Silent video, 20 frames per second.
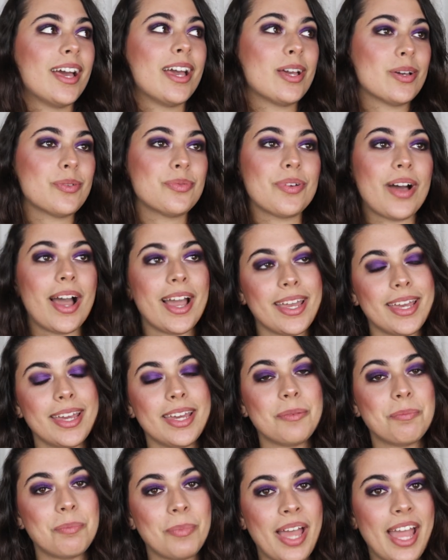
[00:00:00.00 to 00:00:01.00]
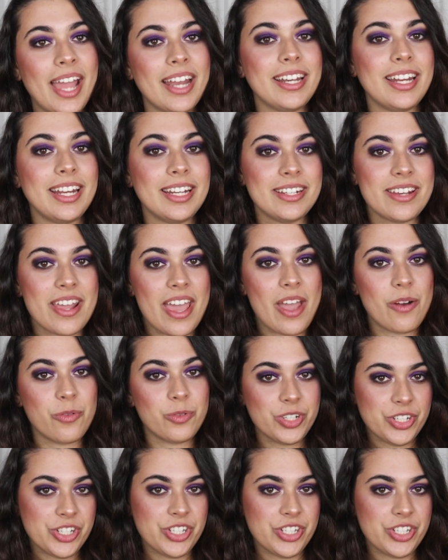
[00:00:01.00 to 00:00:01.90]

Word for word: If I hit pan in every